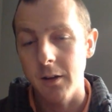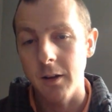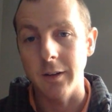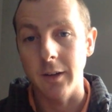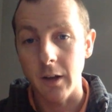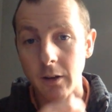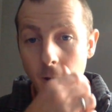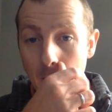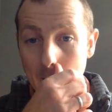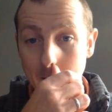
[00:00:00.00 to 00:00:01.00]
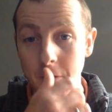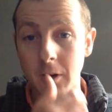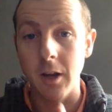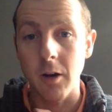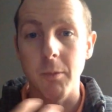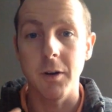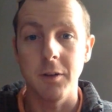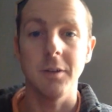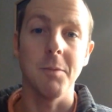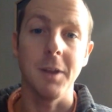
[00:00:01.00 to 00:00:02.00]
it doesn't get taught every year, but
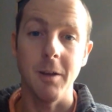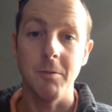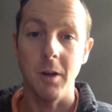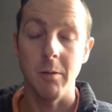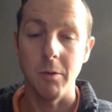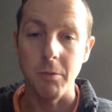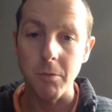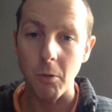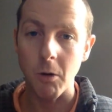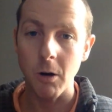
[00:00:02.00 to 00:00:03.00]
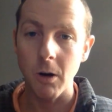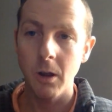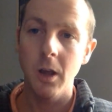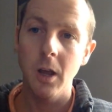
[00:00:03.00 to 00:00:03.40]
it's something I've done before,